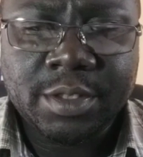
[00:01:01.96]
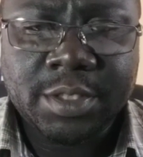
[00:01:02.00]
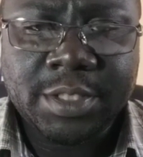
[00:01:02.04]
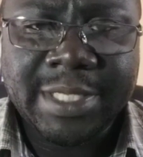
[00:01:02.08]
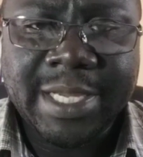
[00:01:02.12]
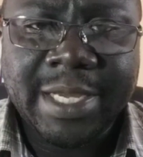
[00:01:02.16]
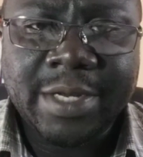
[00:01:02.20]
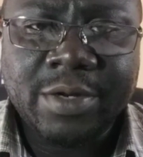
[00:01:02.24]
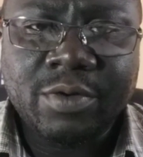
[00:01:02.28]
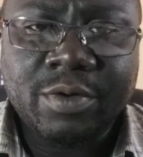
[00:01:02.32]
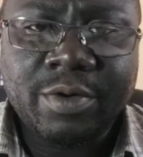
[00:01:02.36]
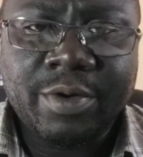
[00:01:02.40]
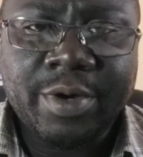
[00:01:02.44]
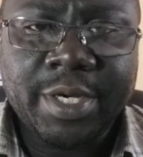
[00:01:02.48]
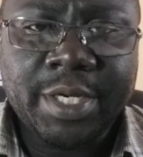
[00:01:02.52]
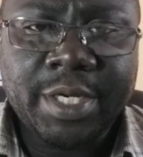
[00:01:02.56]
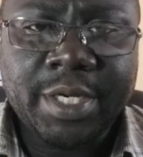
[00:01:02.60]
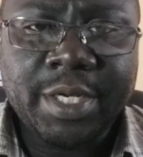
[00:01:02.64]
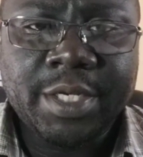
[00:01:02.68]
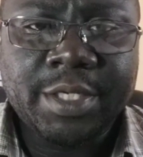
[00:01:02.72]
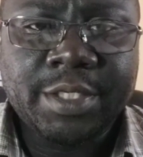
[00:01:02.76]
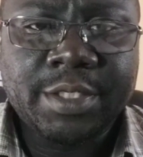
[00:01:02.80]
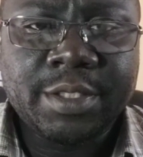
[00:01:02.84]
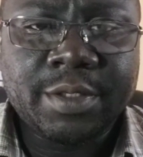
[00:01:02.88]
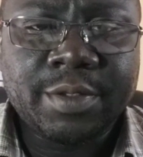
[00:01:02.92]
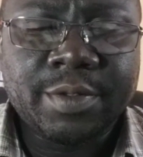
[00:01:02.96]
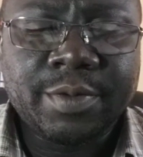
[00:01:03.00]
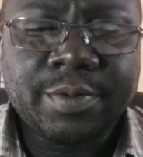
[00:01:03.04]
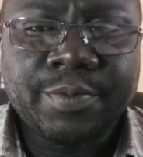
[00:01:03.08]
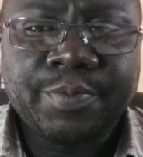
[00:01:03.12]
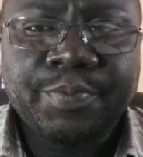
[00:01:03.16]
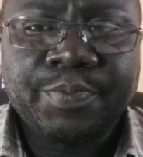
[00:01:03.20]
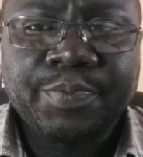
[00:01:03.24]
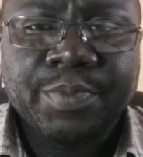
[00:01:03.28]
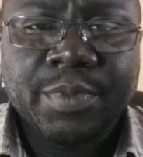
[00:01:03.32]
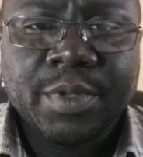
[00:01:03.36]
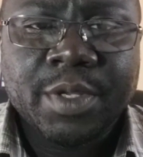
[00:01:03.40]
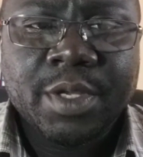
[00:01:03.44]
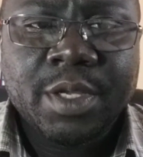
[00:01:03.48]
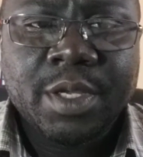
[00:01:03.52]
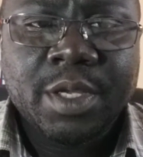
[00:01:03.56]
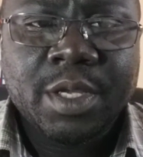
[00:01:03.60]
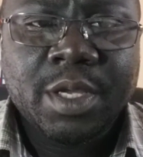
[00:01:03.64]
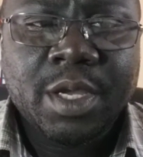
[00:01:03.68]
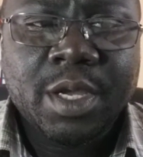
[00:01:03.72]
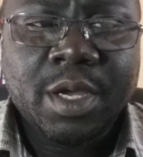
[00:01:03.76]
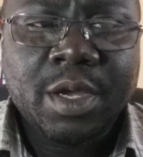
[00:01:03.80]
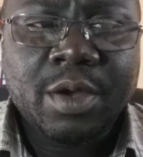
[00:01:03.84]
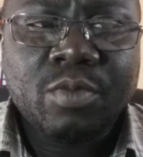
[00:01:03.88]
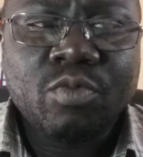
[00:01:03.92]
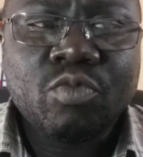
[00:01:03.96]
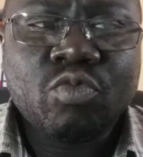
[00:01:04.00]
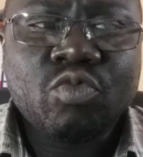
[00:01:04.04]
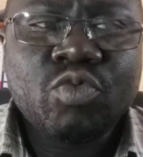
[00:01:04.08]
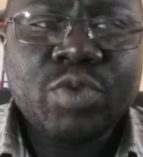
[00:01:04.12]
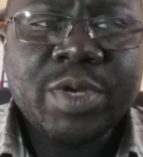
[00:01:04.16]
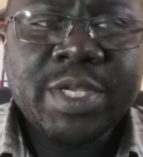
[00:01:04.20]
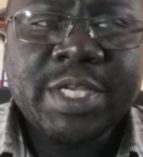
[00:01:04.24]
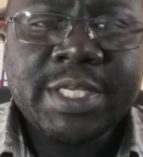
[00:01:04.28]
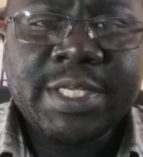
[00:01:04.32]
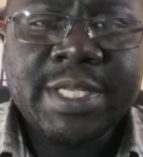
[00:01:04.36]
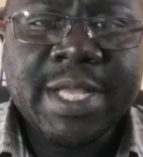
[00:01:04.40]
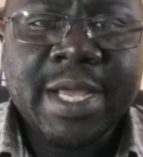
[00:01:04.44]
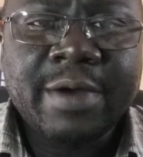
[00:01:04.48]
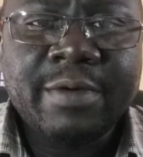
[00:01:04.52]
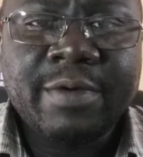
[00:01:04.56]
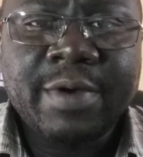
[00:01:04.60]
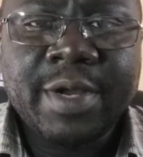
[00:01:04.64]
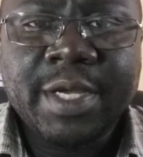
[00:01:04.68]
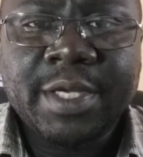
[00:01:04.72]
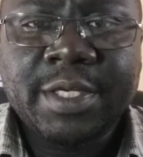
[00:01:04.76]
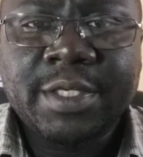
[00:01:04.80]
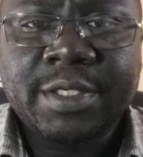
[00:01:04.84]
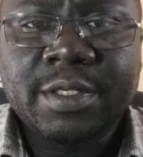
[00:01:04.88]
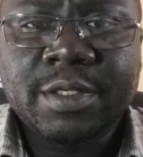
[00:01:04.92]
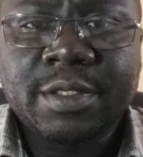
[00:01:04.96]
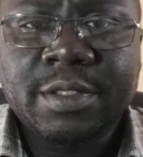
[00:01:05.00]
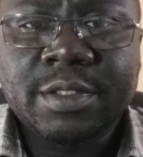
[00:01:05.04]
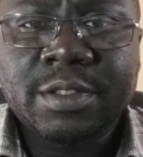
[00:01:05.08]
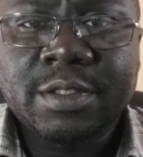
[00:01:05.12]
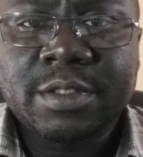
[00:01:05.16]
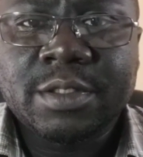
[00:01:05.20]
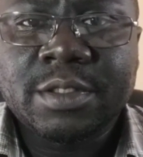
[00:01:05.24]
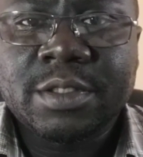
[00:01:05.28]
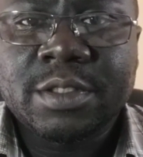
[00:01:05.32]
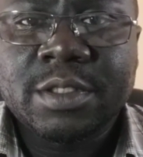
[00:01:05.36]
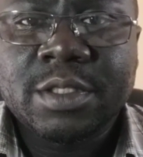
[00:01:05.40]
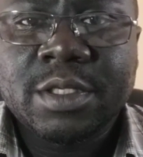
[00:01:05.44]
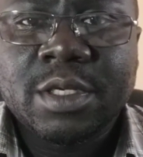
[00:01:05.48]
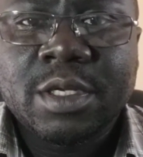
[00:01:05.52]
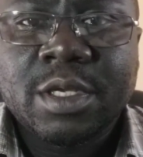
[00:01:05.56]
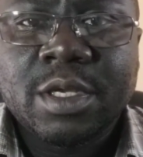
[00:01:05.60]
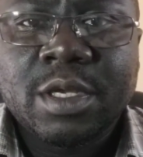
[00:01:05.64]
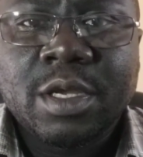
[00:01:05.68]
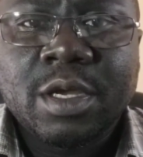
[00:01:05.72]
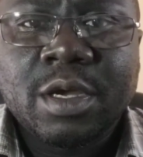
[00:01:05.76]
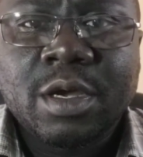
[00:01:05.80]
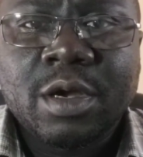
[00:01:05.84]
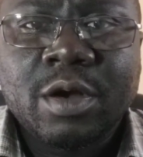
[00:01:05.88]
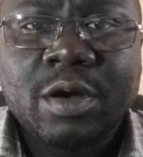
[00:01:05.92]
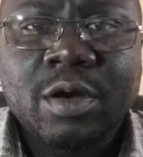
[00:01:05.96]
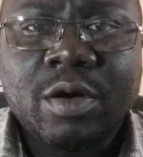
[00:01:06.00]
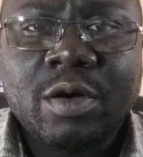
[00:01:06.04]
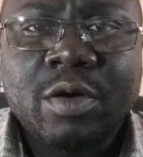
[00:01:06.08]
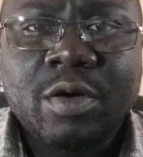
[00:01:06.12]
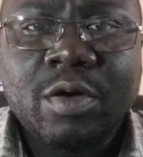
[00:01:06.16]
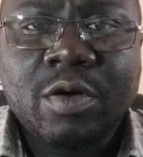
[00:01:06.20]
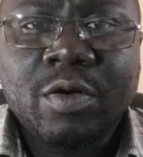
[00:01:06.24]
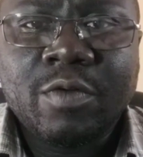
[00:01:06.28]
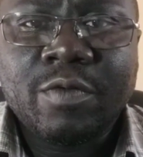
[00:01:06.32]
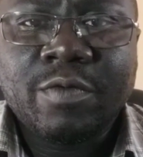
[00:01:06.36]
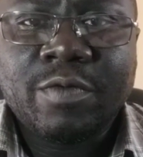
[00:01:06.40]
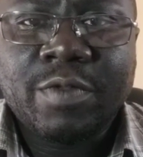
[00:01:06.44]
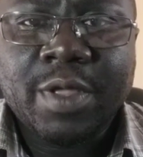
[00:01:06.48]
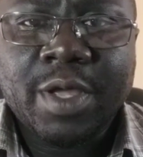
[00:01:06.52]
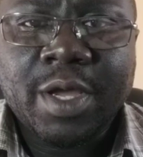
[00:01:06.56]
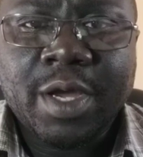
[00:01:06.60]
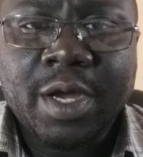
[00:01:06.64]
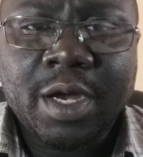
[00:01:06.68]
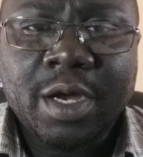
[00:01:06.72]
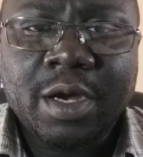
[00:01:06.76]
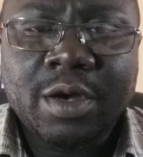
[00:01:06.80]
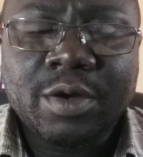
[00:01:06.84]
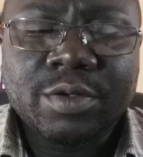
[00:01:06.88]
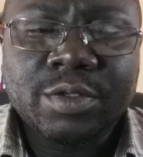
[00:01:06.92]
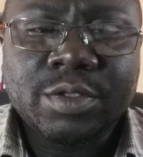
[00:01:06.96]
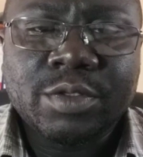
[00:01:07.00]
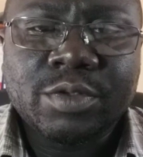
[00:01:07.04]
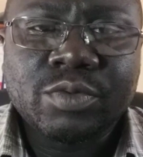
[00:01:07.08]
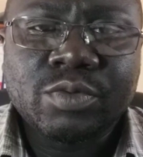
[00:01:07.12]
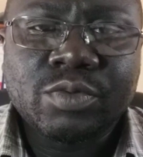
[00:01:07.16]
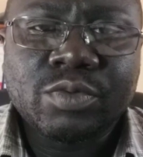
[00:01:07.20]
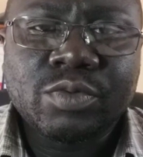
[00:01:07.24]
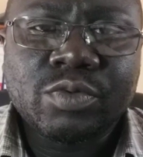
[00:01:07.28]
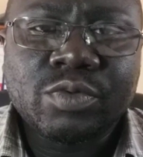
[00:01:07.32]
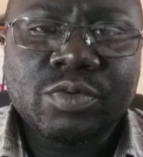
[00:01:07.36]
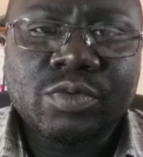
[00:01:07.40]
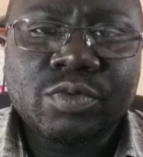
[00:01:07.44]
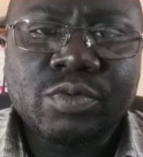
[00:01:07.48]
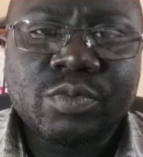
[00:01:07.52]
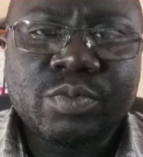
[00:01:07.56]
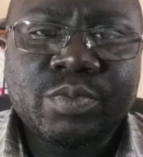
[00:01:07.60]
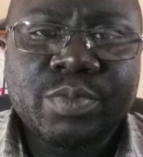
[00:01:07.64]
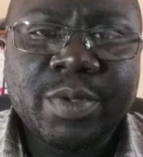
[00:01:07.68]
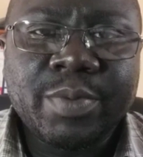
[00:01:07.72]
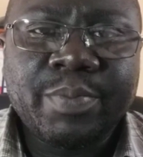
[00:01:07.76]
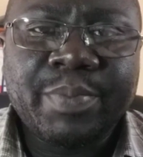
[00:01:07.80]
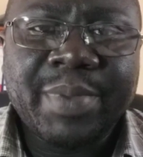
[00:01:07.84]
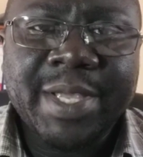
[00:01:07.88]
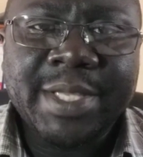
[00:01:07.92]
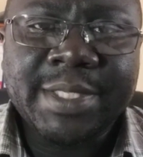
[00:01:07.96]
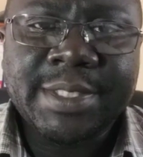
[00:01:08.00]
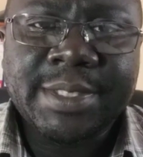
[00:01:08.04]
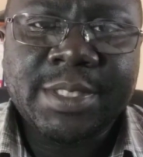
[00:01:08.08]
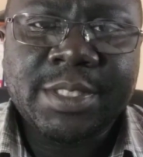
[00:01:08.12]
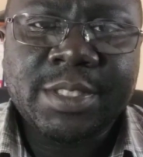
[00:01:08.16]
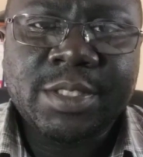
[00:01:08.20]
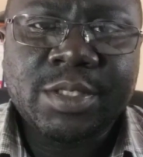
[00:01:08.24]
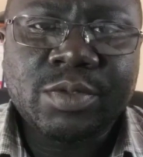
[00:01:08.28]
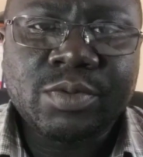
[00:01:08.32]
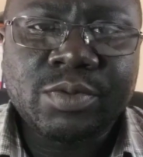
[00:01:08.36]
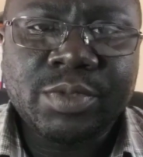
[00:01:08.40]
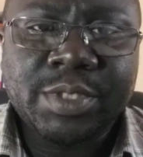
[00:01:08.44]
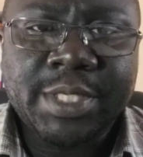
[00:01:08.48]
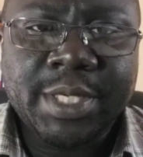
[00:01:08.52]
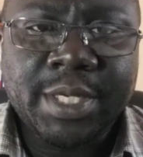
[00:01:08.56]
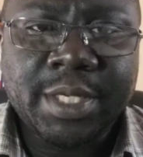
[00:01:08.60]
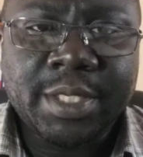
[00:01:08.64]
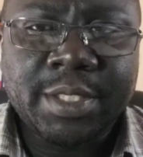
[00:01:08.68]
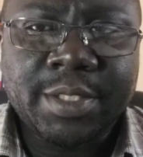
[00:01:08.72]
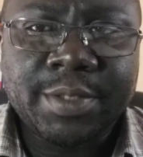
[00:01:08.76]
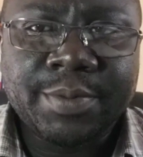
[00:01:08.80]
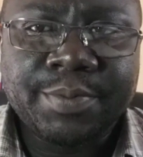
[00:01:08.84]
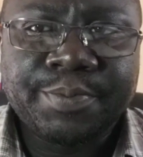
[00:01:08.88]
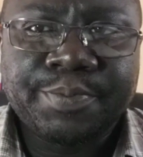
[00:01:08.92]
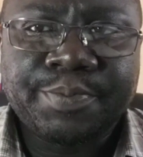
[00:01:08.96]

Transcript: site orientation, which direction of the house will be best suited.